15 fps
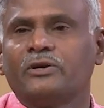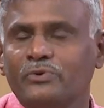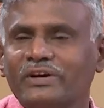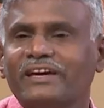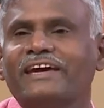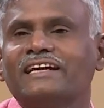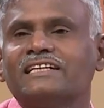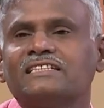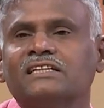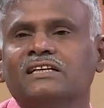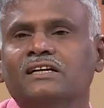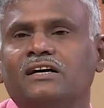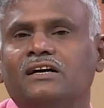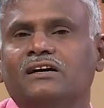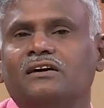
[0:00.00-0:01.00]
advocates
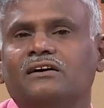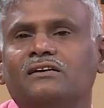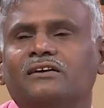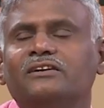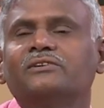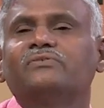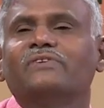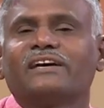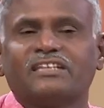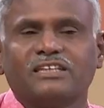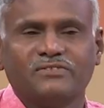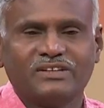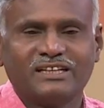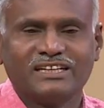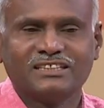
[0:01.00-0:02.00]
a lot of
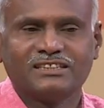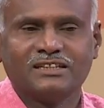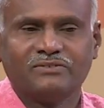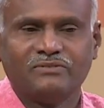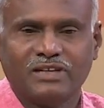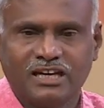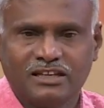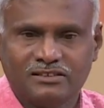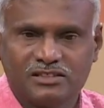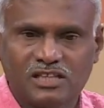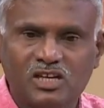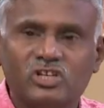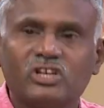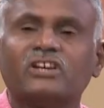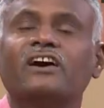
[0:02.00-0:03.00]
activities where
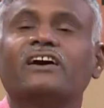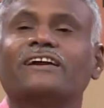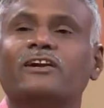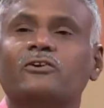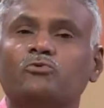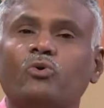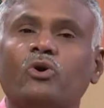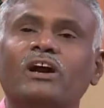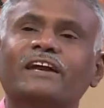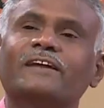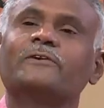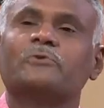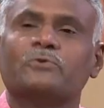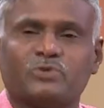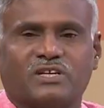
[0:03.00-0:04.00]
children are involved
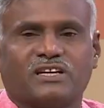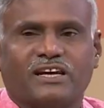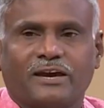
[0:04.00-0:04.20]
in using